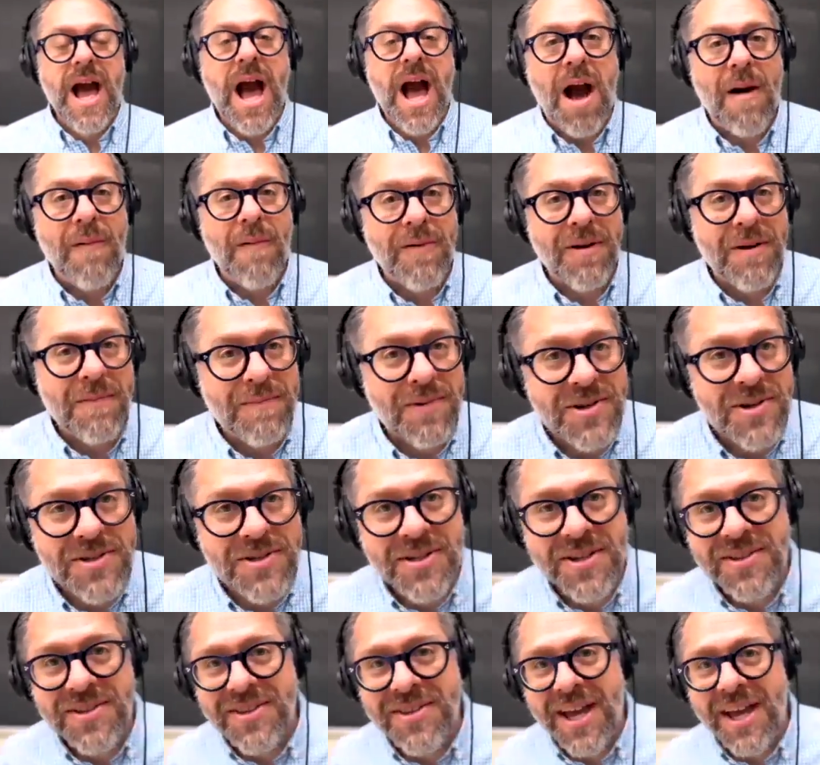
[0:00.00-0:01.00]
I want to
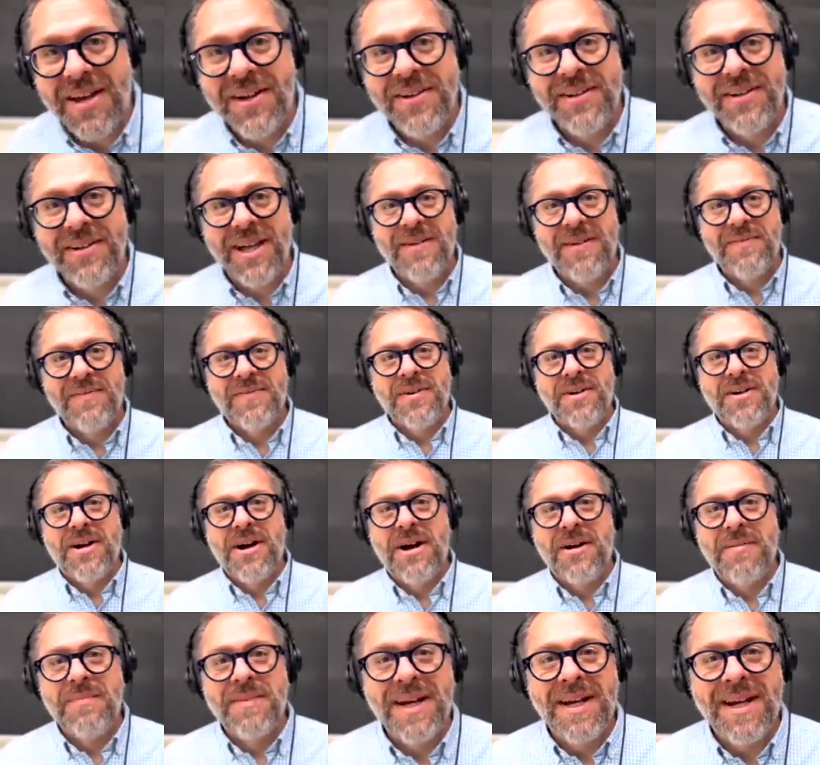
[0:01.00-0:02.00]
personally thank Glenn for
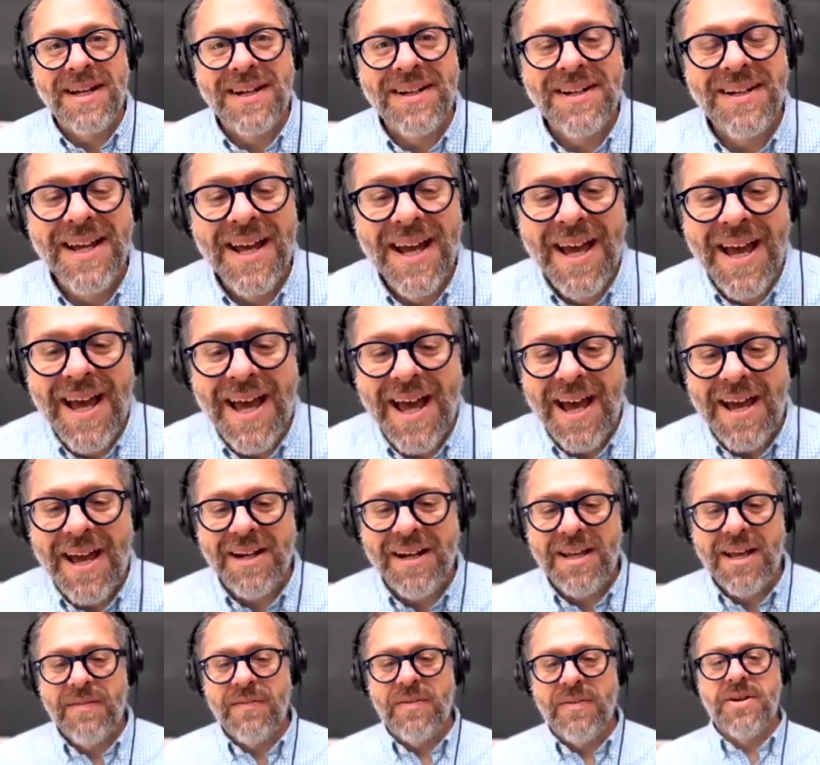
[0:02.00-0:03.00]
coming
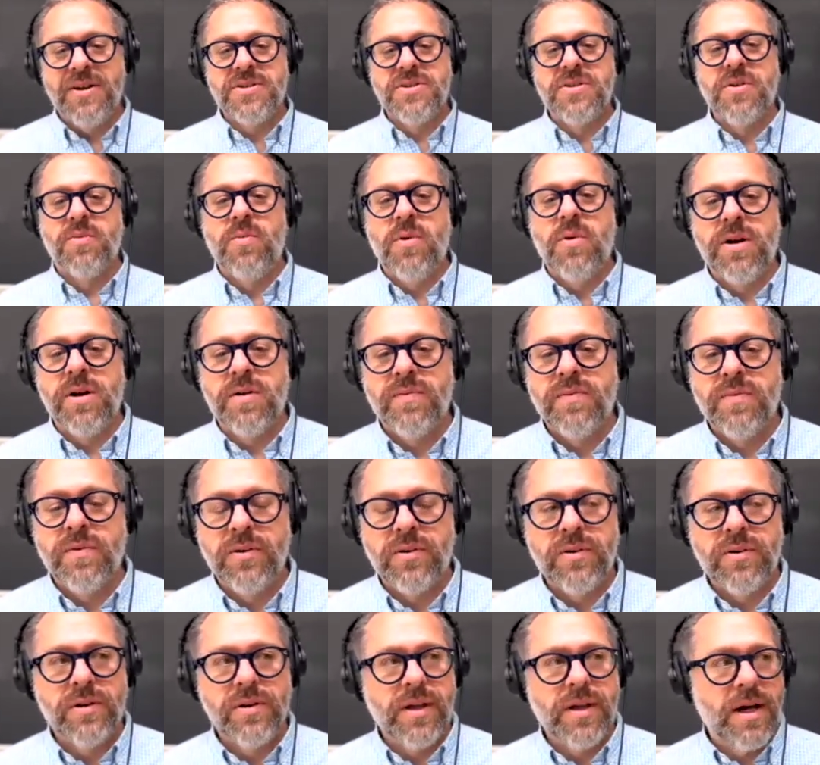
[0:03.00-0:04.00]
and giving us a
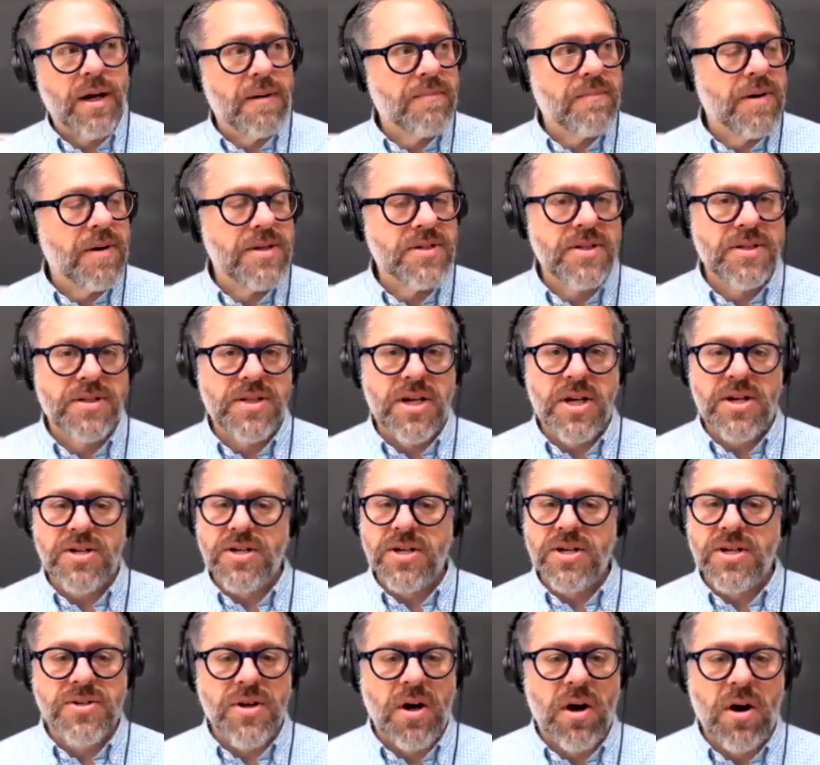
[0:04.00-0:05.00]
wonderful
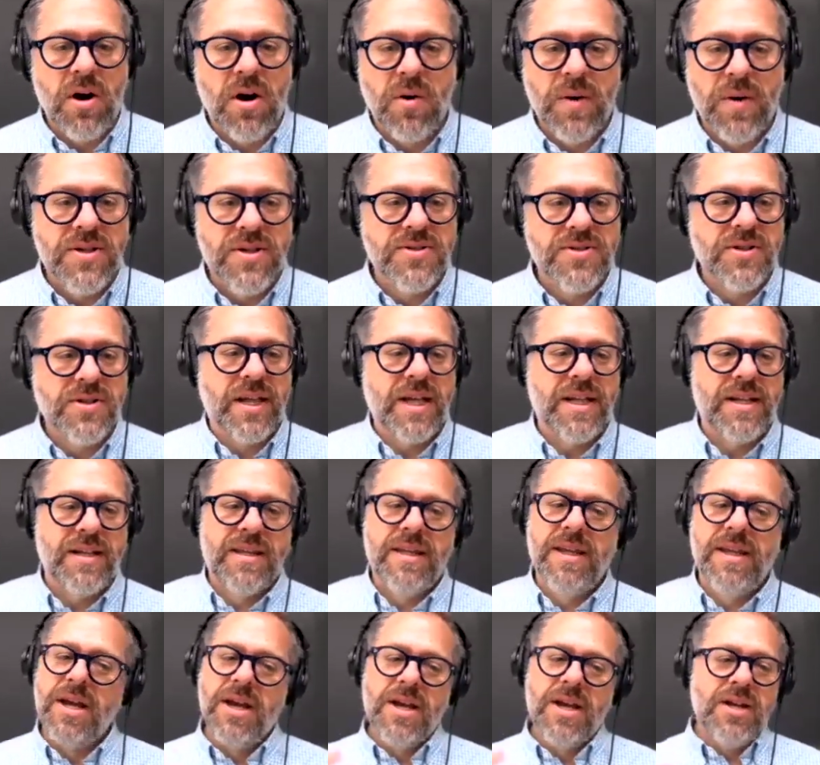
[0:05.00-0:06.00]
presentation. As always, Glenn,
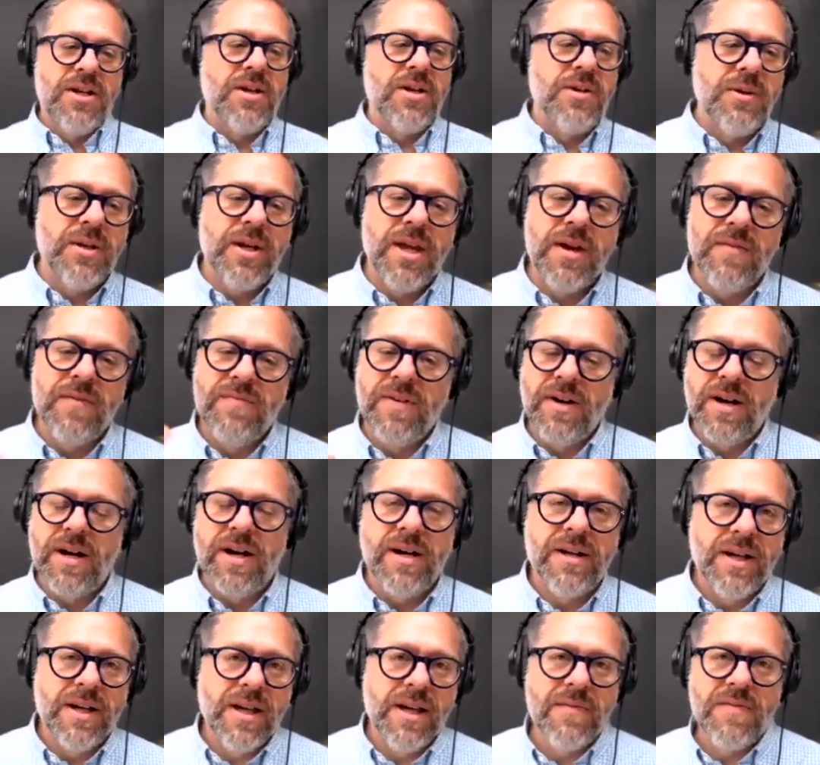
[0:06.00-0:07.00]
you give
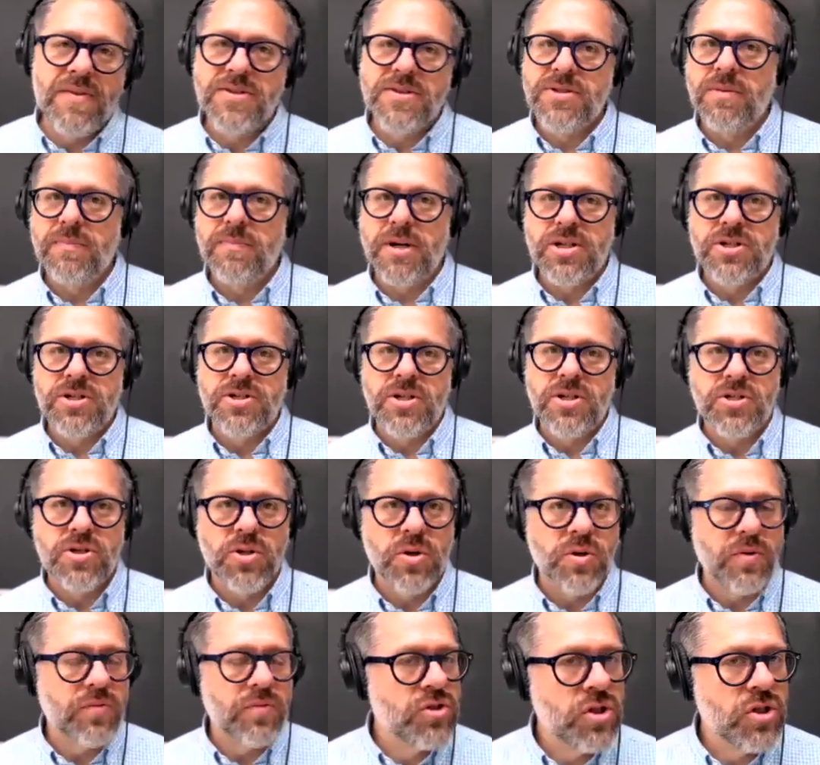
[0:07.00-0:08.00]
us so much to
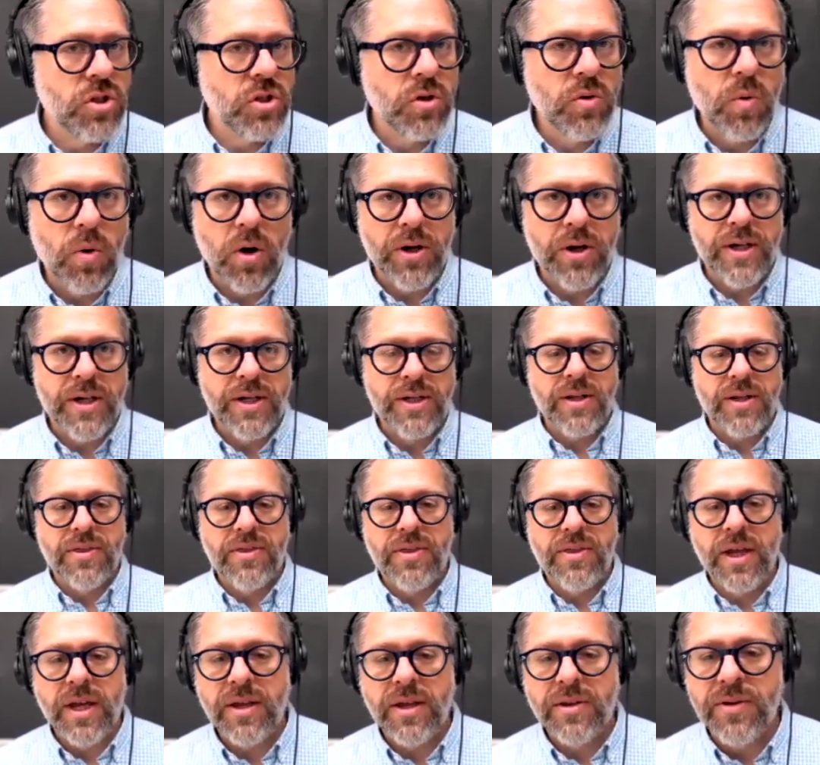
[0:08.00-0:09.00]
sort of chew on and to
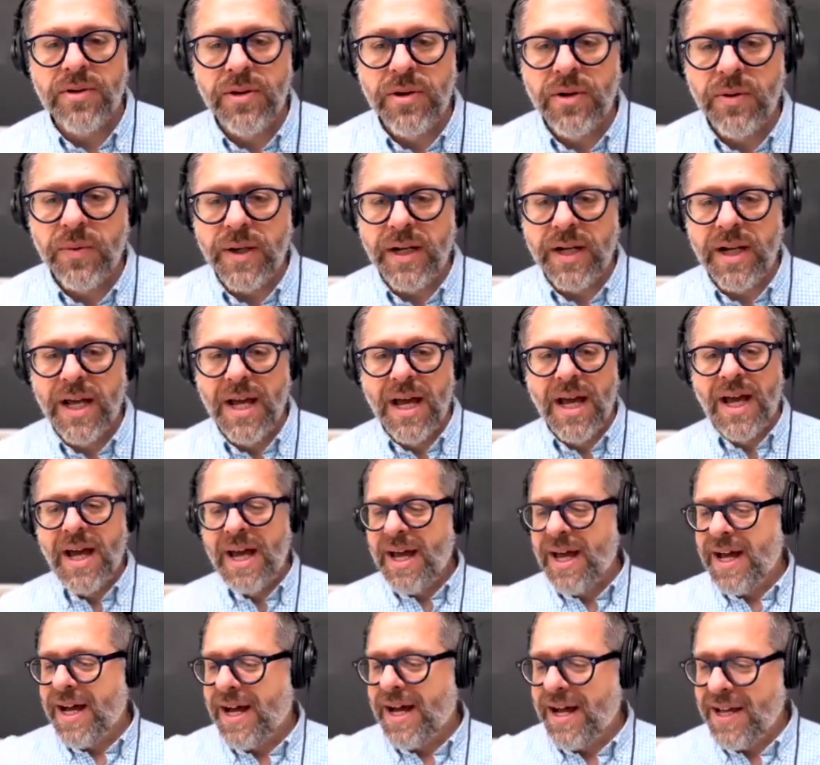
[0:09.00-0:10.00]
think through, and
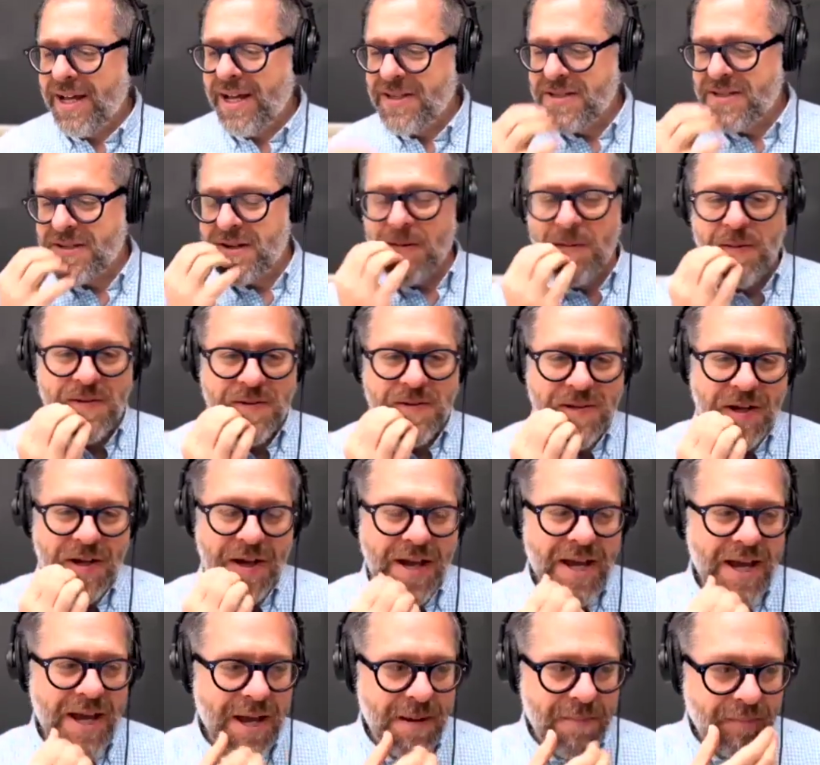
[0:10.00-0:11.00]
it's always
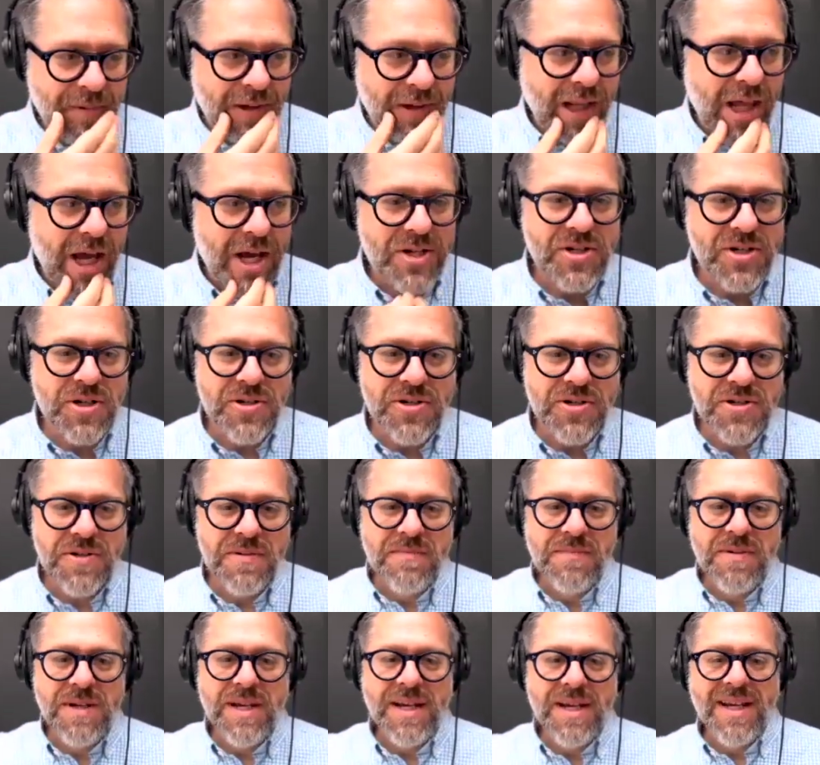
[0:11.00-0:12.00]
a pleasure to
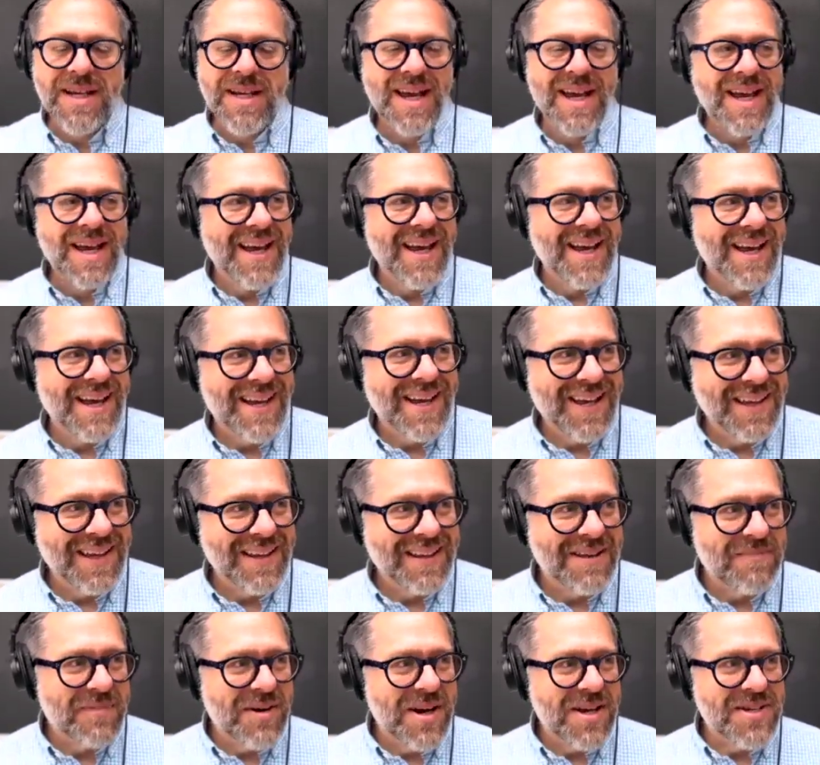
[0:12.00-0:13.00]
be in
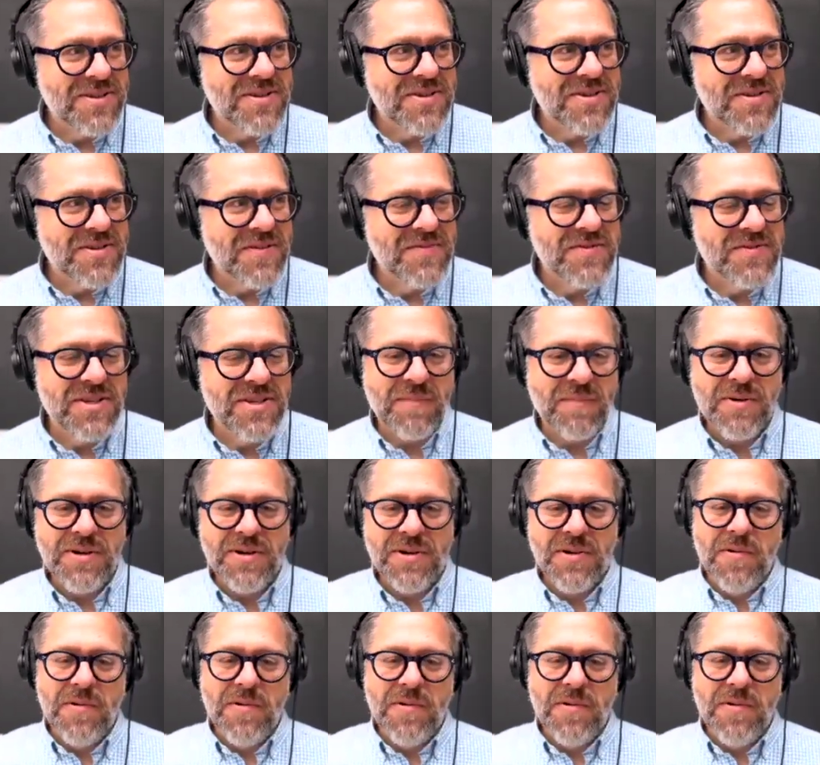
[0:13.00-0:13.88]
the presence of someone who